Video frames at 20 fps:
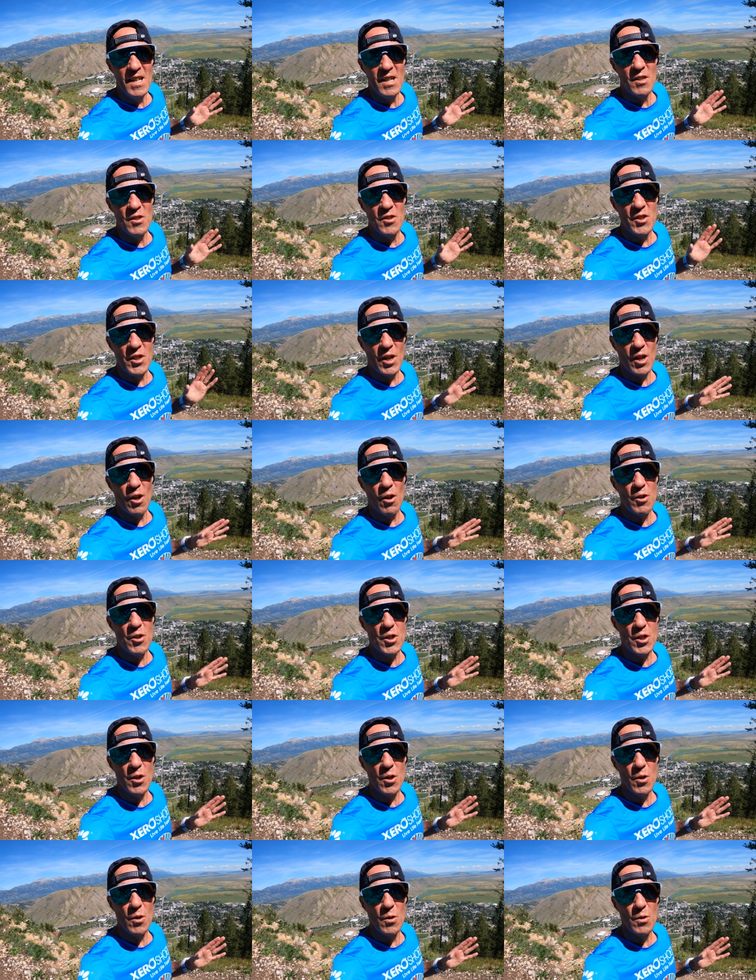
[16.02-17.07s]
Xero
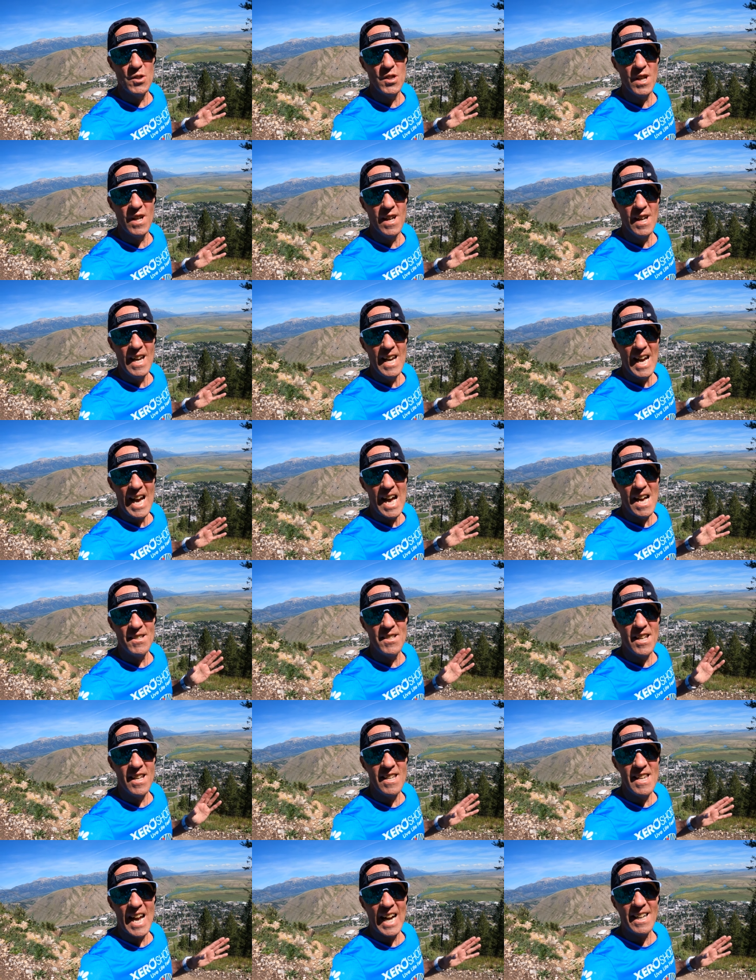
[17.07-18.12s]
Shoes has
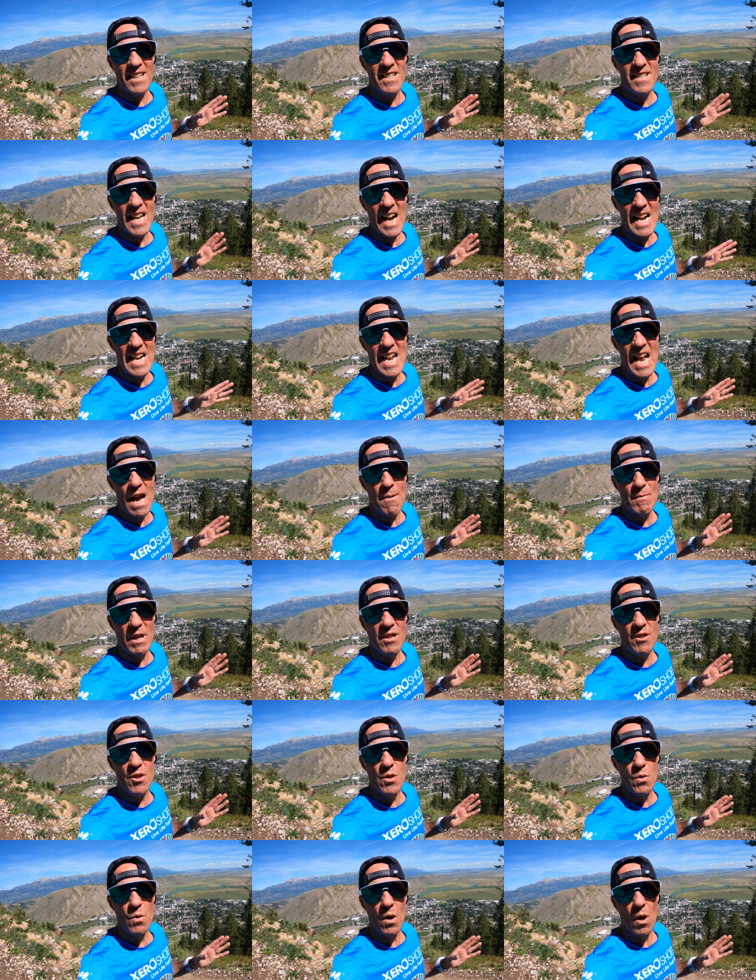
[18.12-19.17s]
the next
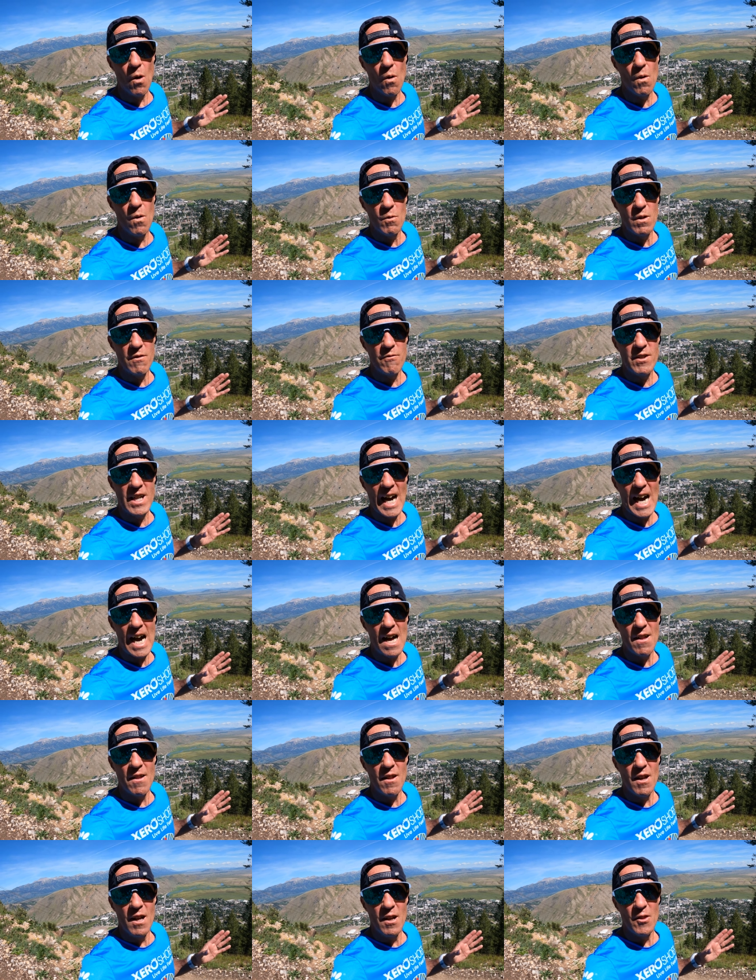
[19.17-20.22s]
dynamic duo. We've
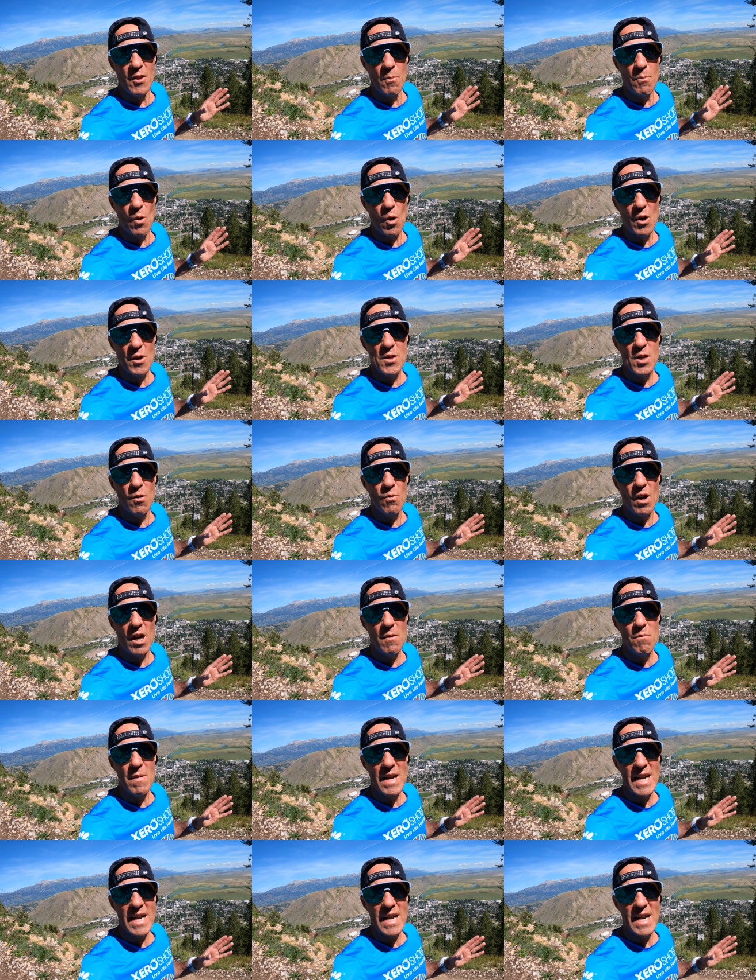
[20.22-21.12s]
got the Born to Run